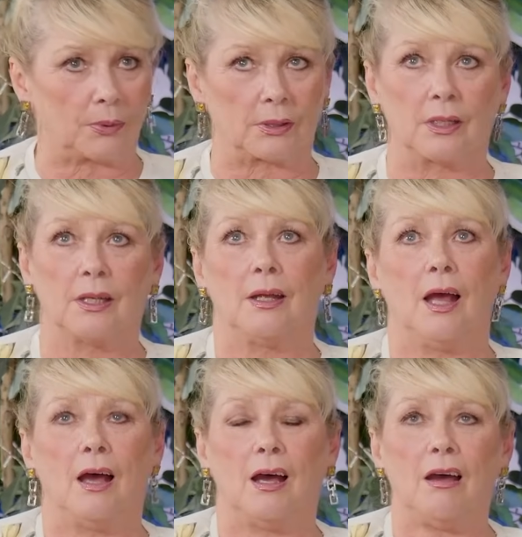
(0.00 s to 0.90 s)
And
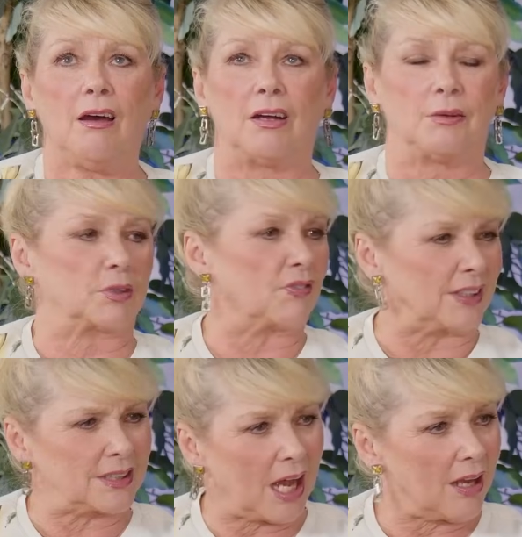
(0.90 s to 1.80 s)
ah, it was
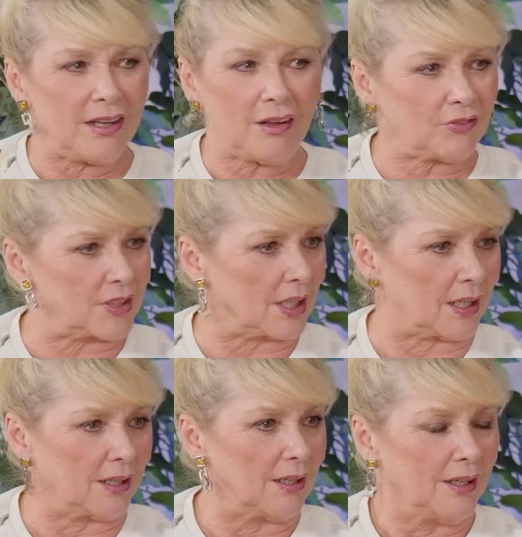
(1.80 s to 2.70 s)
fantastic. I loved it.